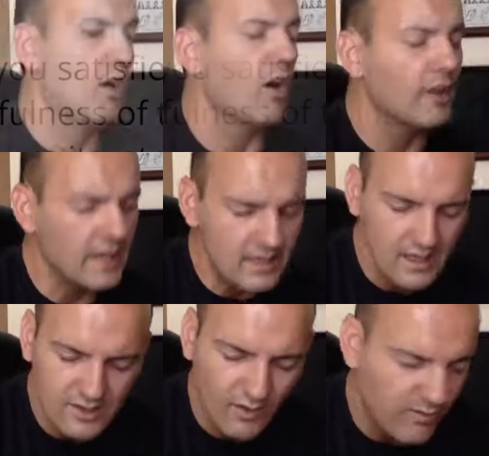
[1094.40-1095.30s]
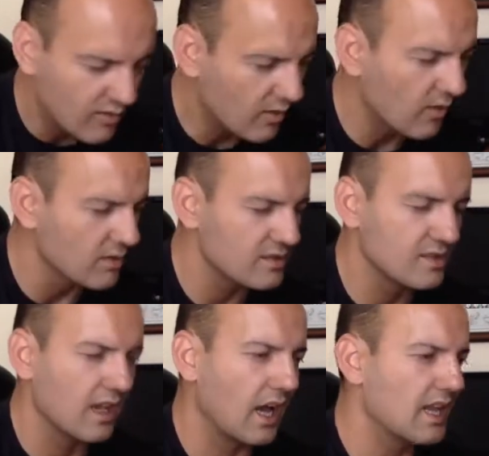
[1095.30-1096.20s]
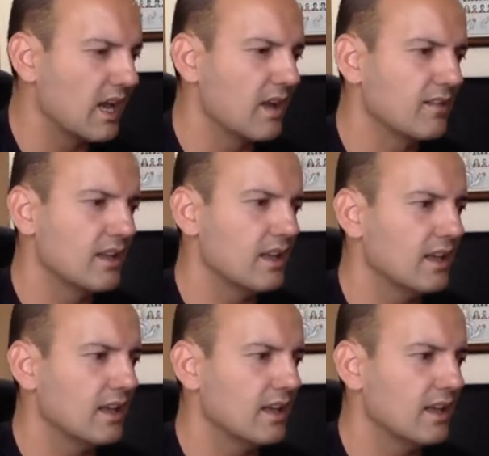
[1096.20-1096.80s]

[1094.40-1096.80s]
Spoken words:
Okay, yes, of course, I am